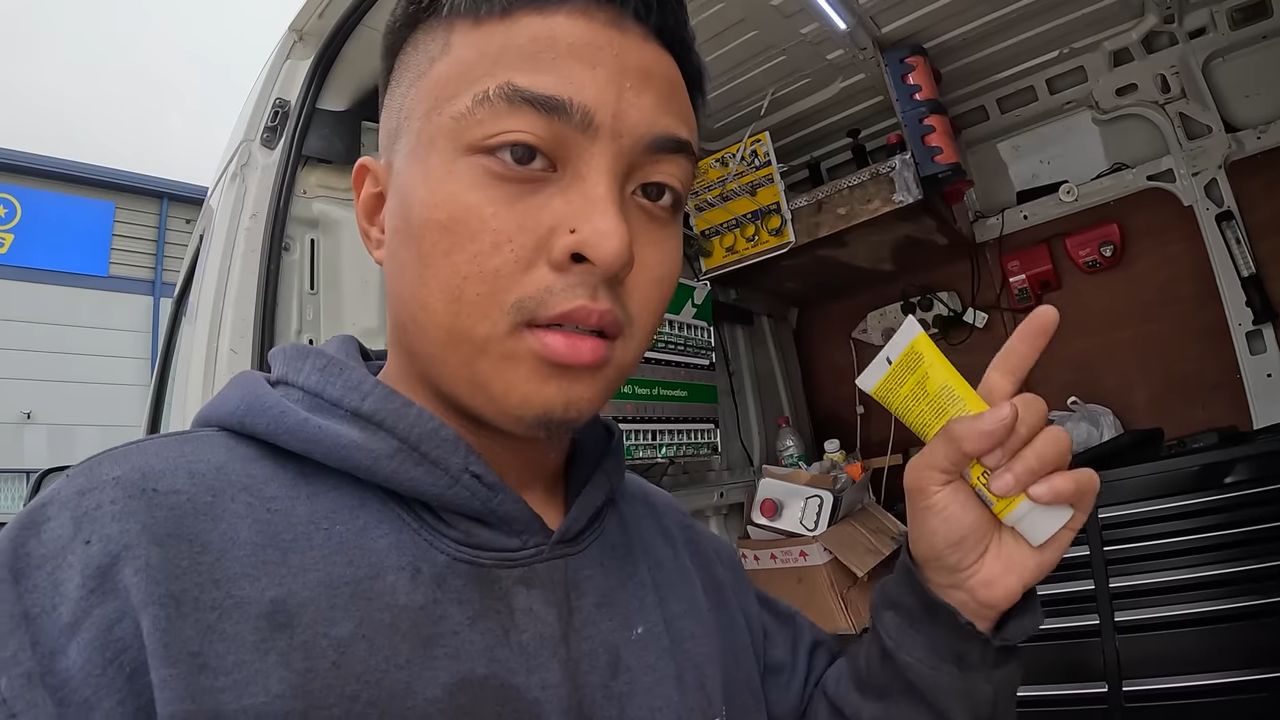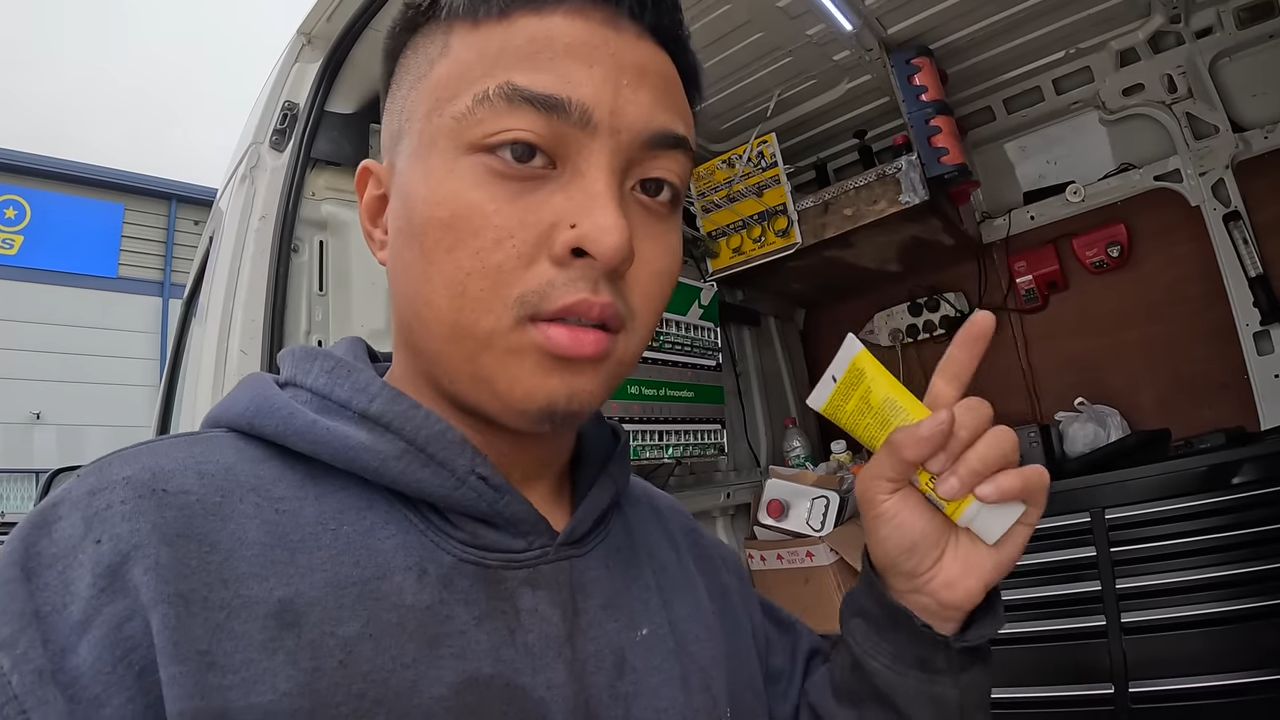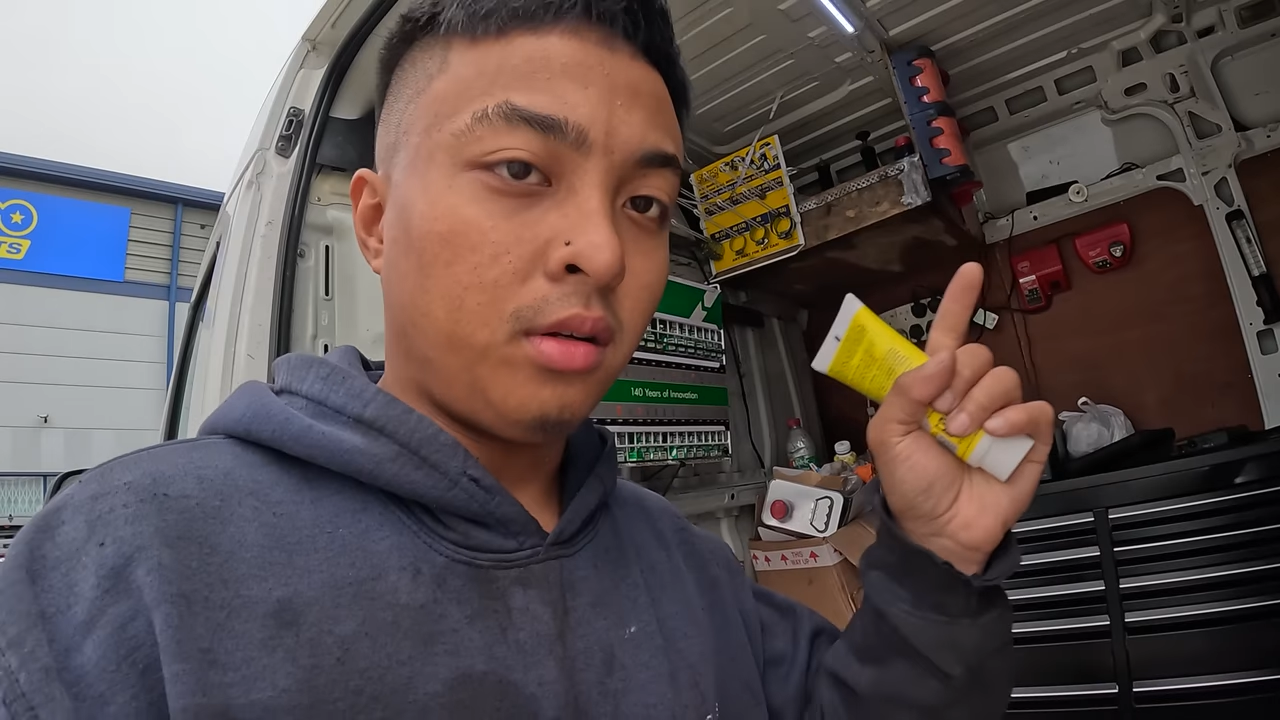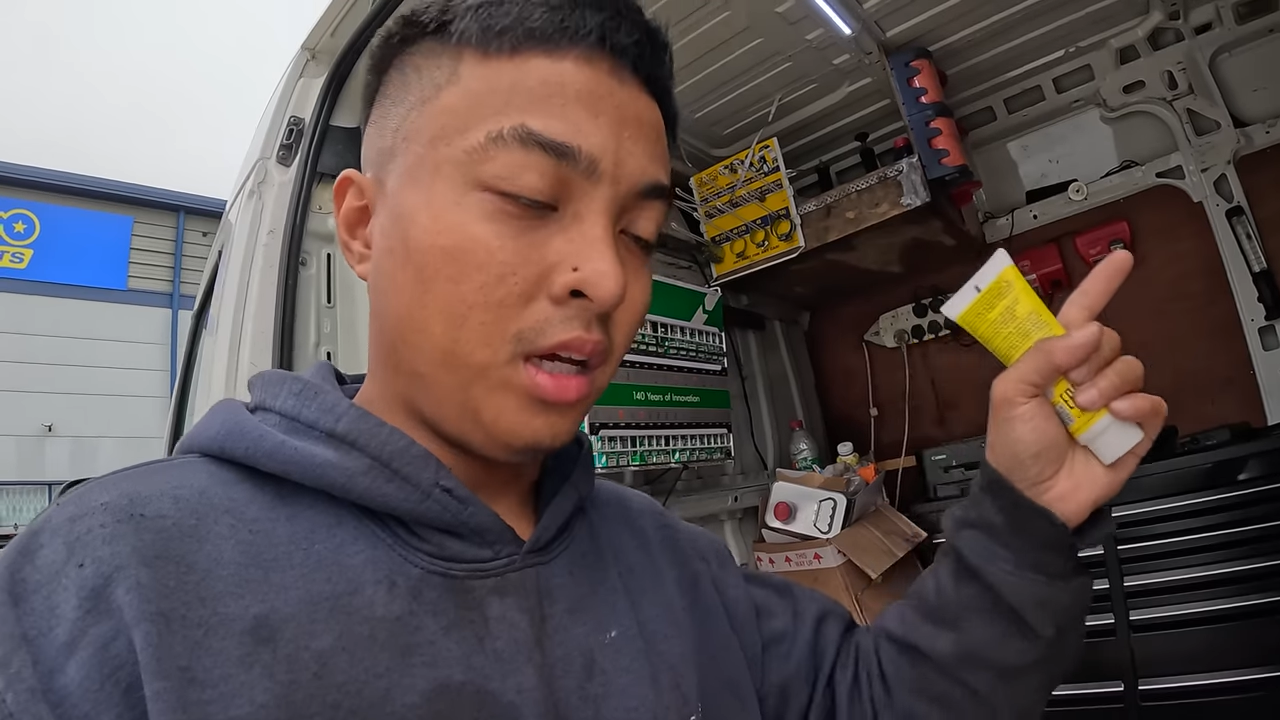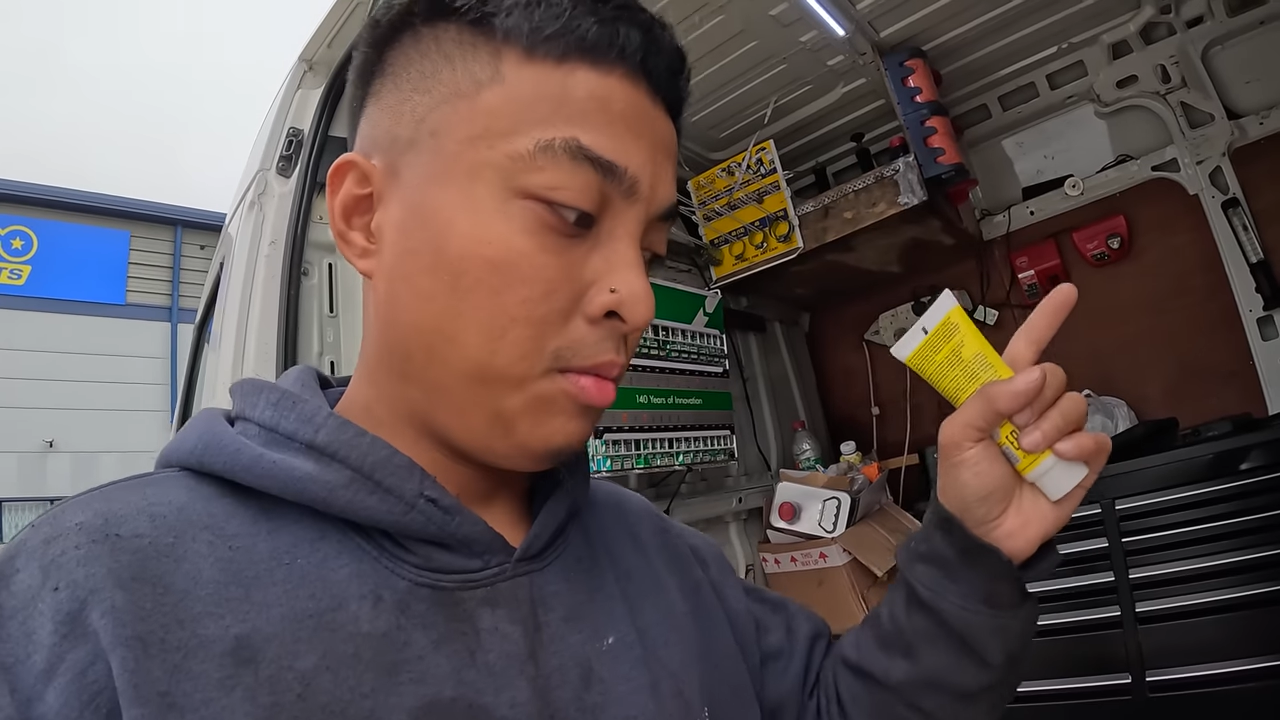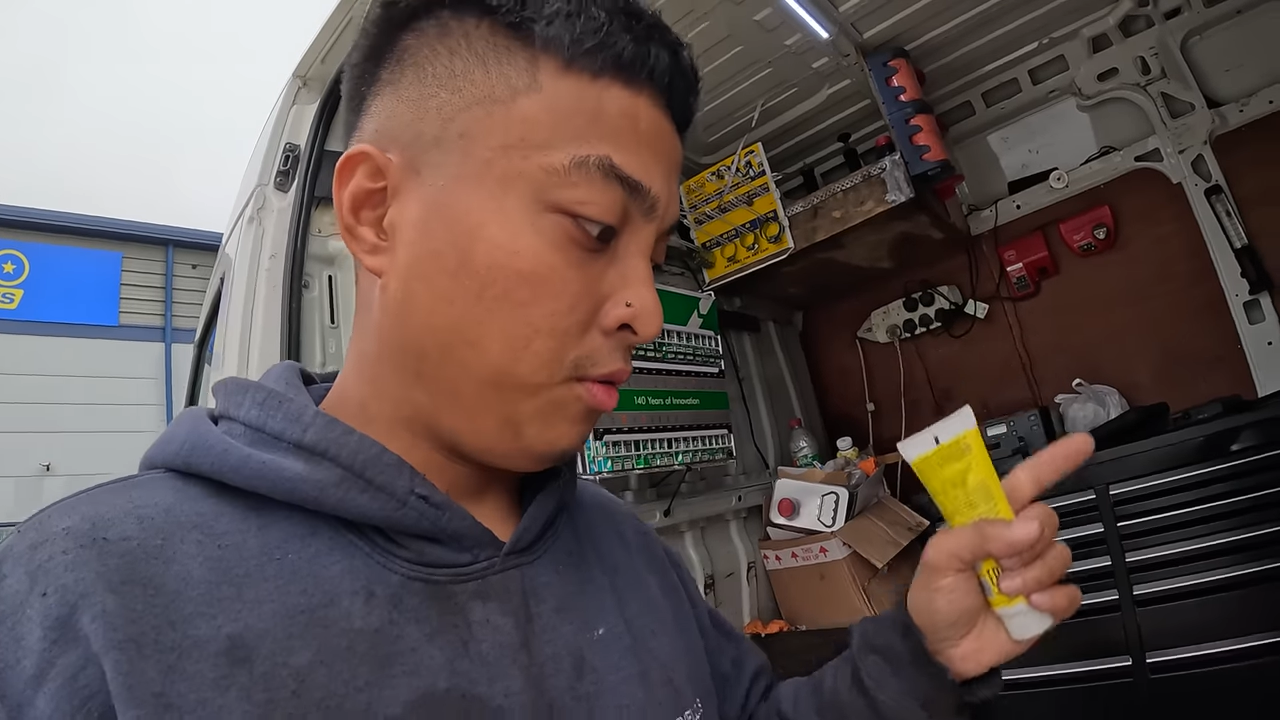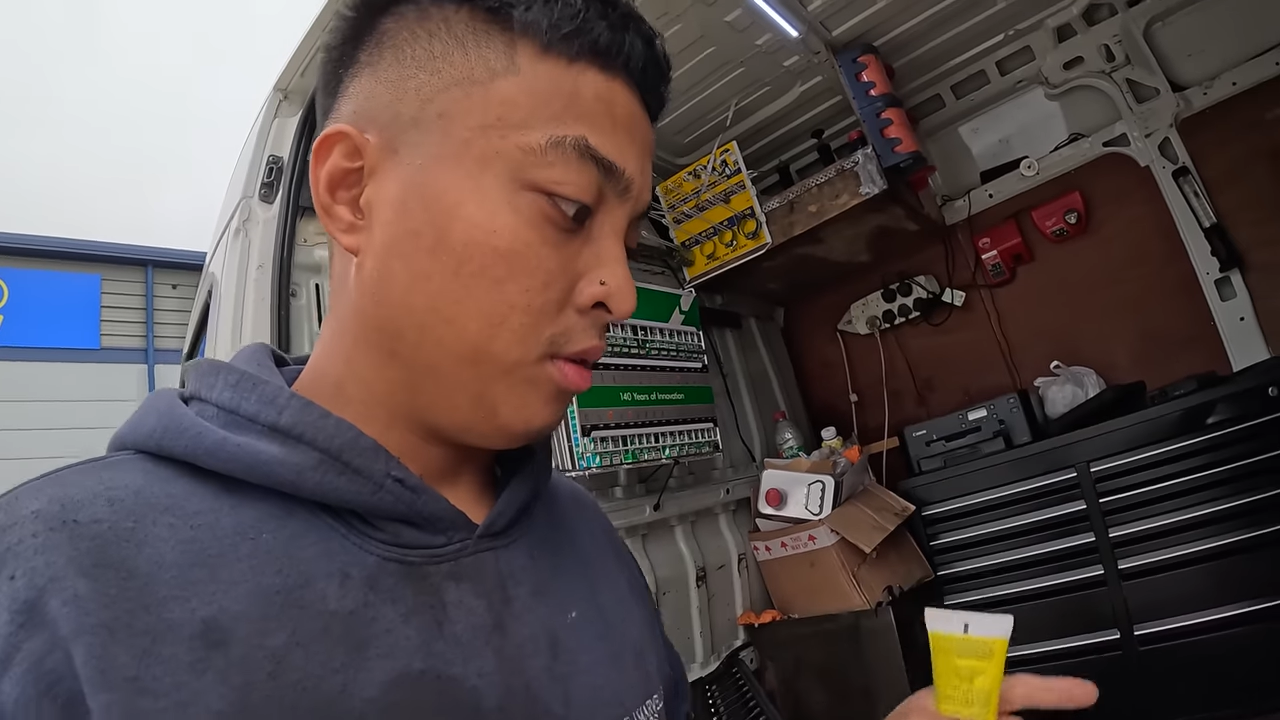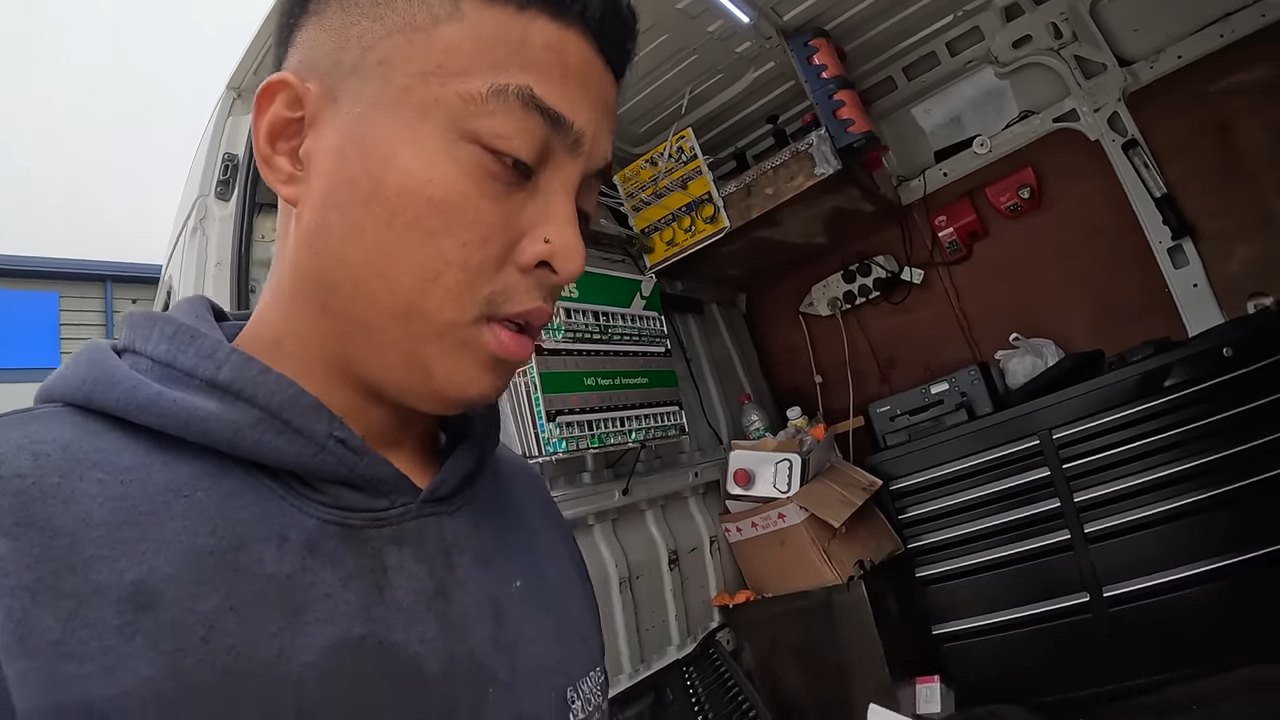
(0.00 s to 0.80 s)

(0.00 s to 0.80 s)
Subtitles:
Don't hate me for